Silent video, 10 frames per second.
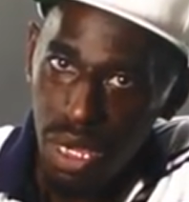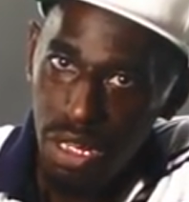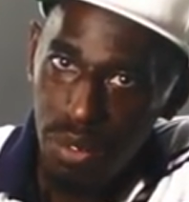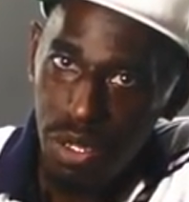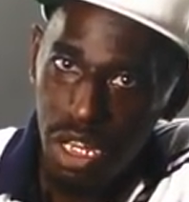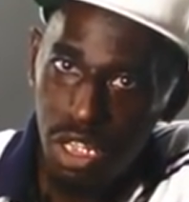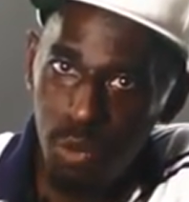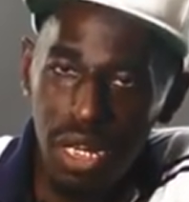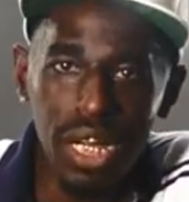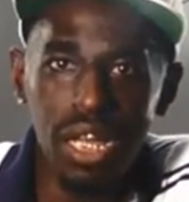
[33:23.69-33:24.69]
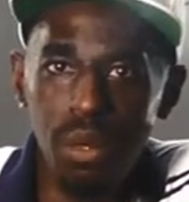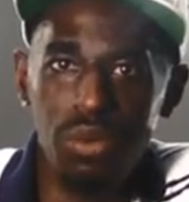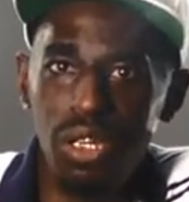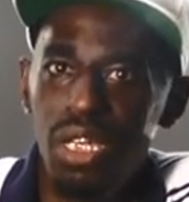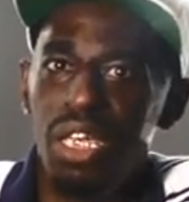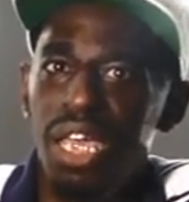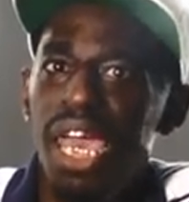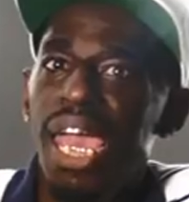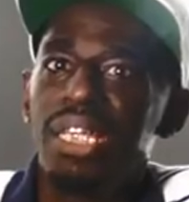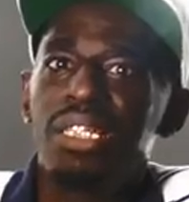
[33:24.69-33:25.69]
You know what I'm saying? Because when it come to you and your
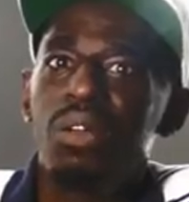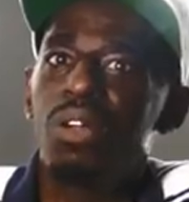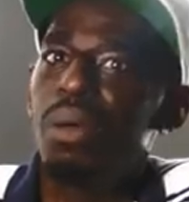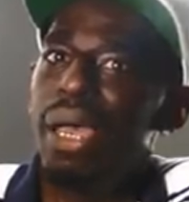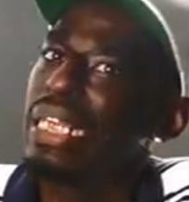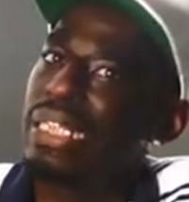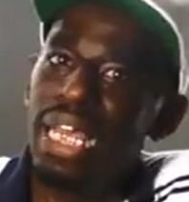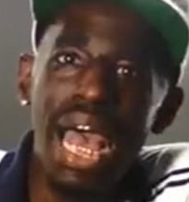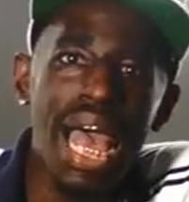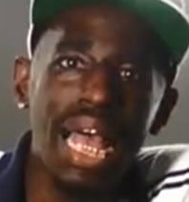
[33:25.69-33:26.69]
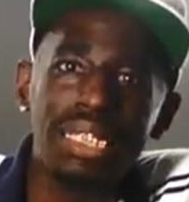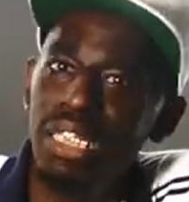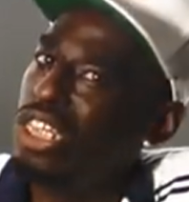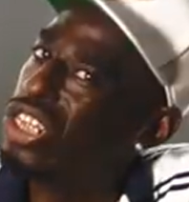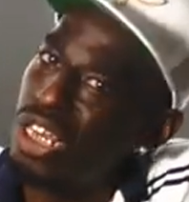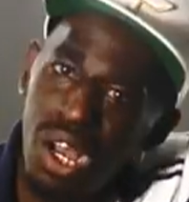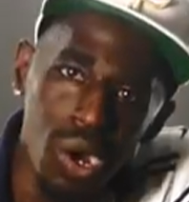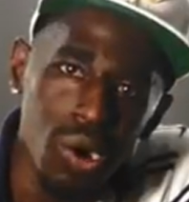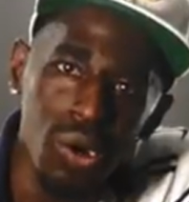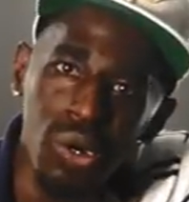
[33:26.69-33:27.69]
ass don't come outside to your
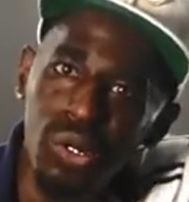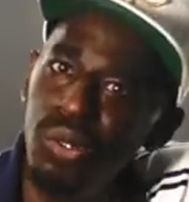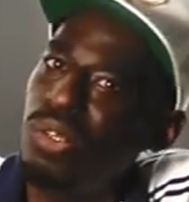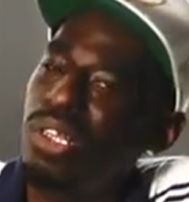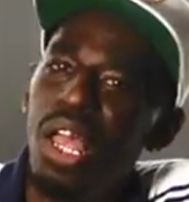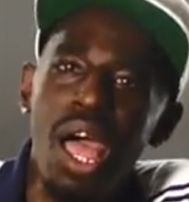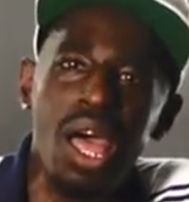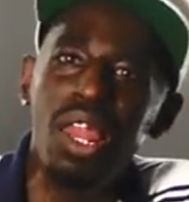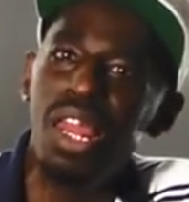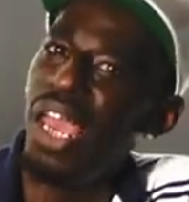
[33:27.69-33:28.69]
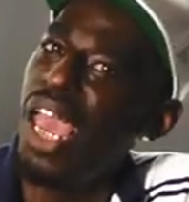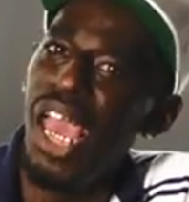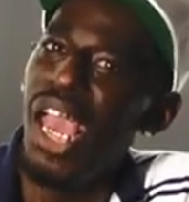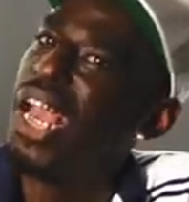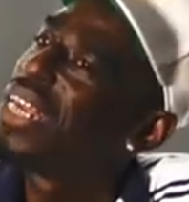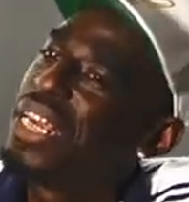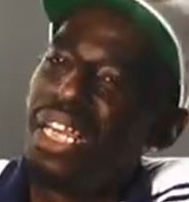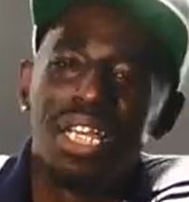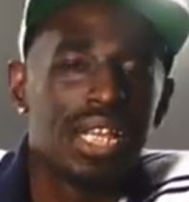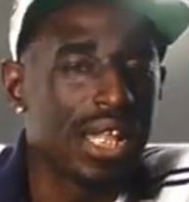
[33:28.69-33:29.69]
shows and all that,
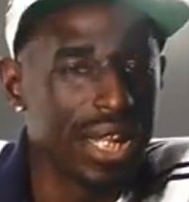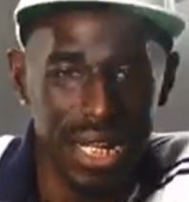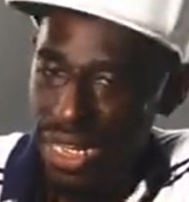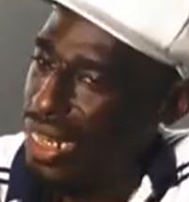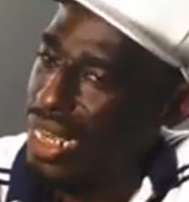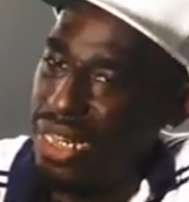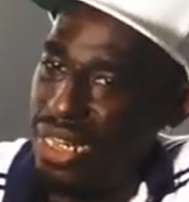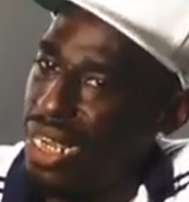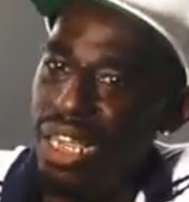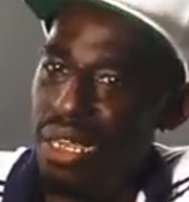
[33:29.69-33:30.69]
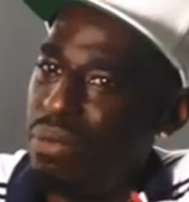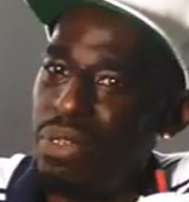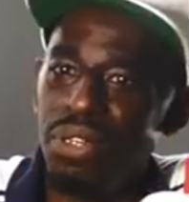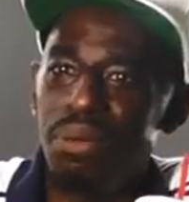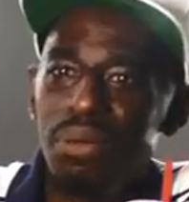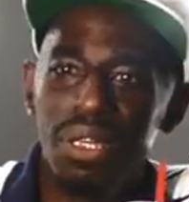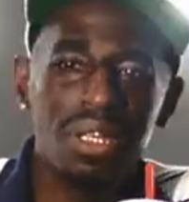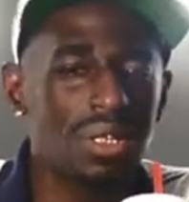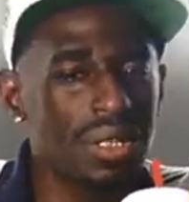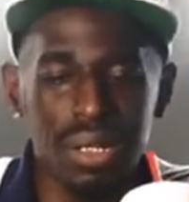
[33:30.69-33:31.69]
it get deep, you know what
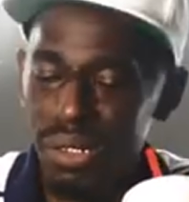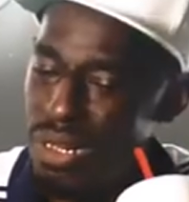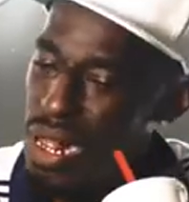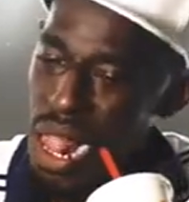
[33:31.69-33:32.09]
I'm saying? So.